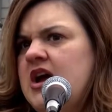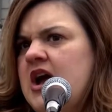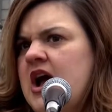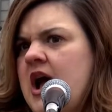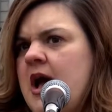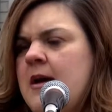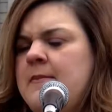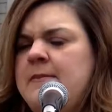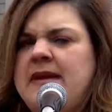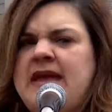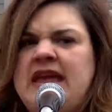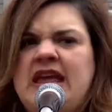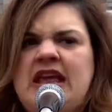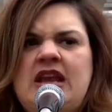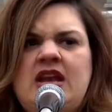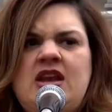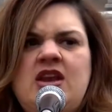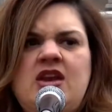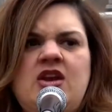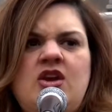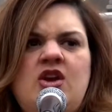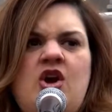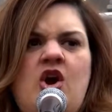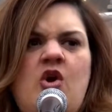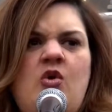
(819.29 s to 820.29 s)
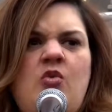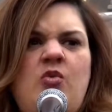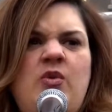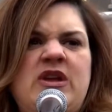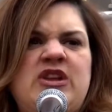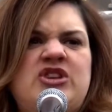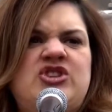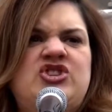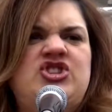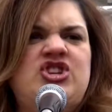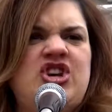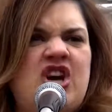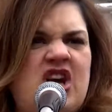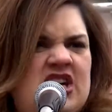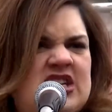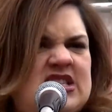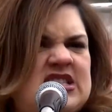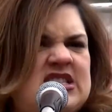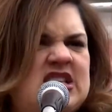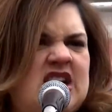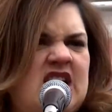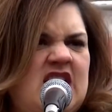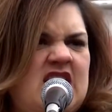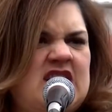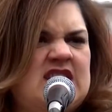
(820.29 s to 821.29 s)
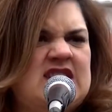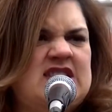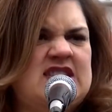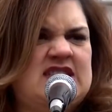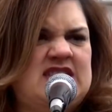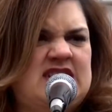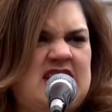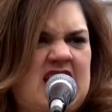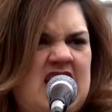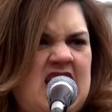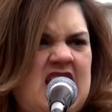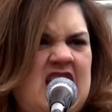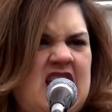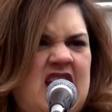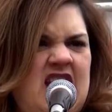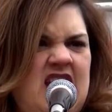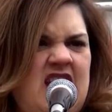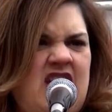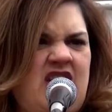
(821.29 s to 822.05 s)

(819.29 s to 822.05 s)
I mean, are we just gonna stand